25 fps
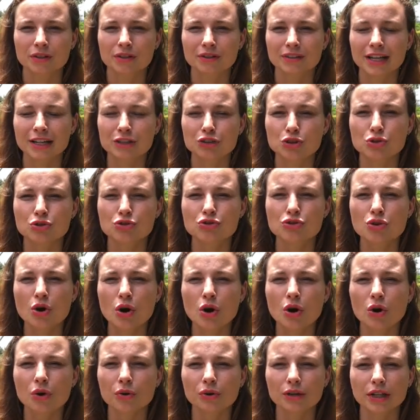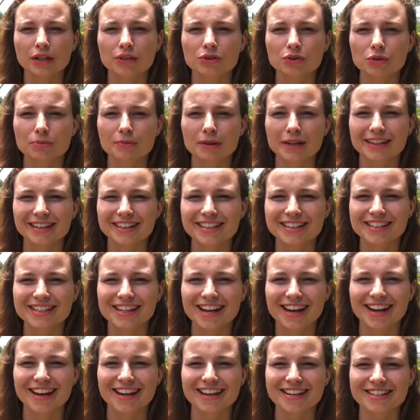that you know that you make a
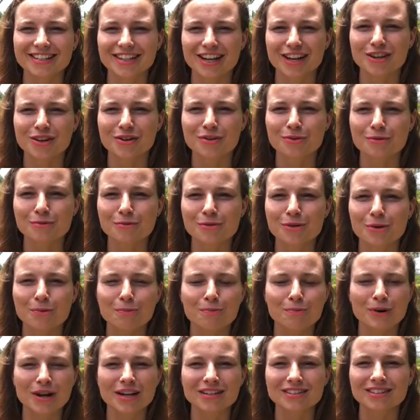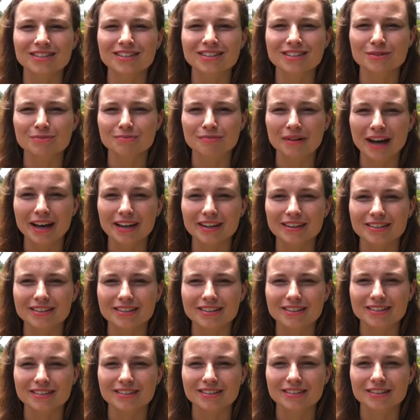change and your presence
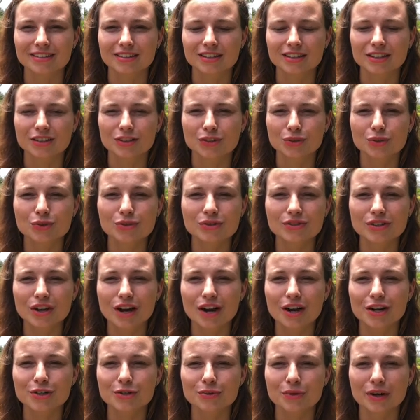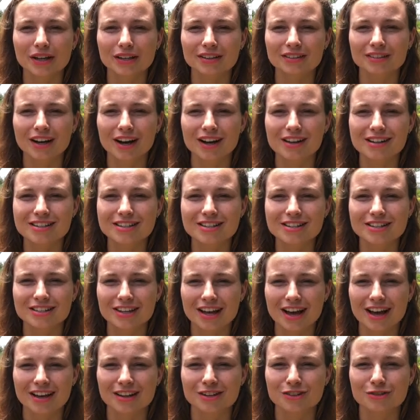matters, to start to acknowledge
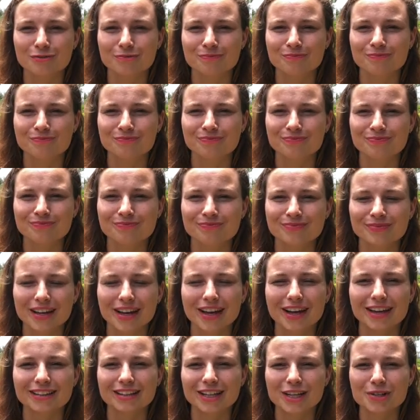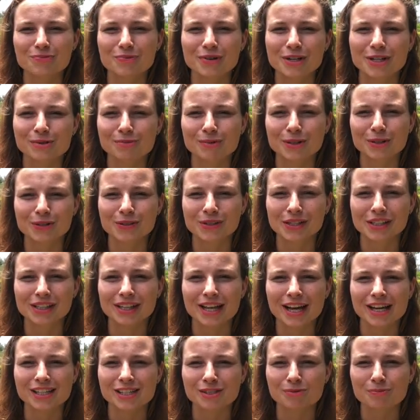that. And that brings me to the
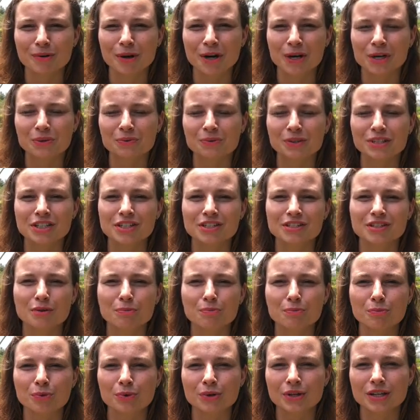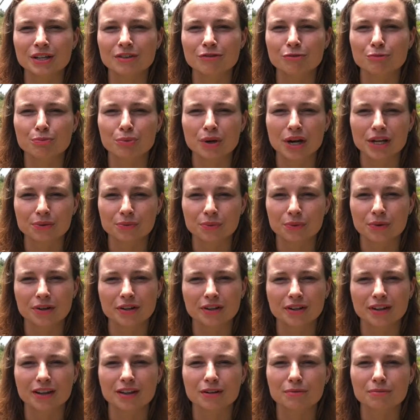last part, which is a brief
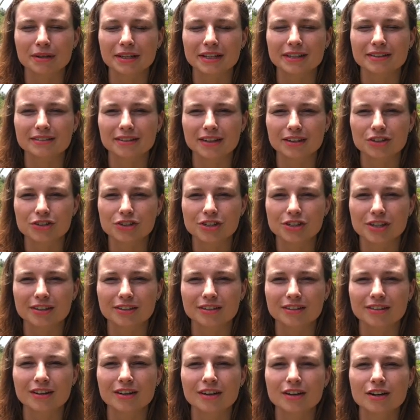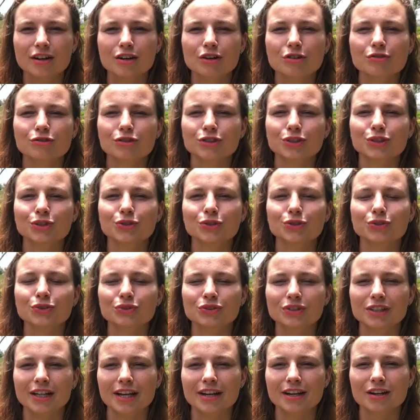breathwork and meditation for you to
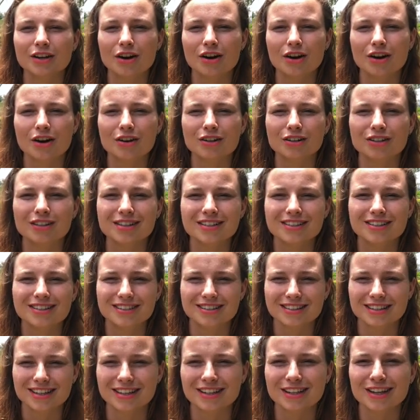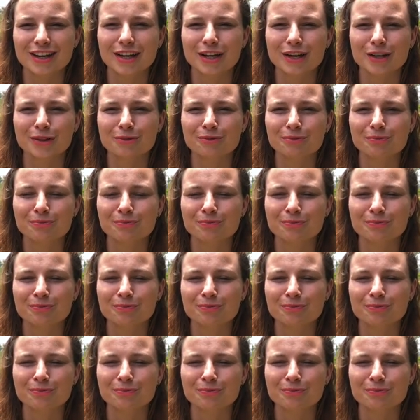let it all sink in.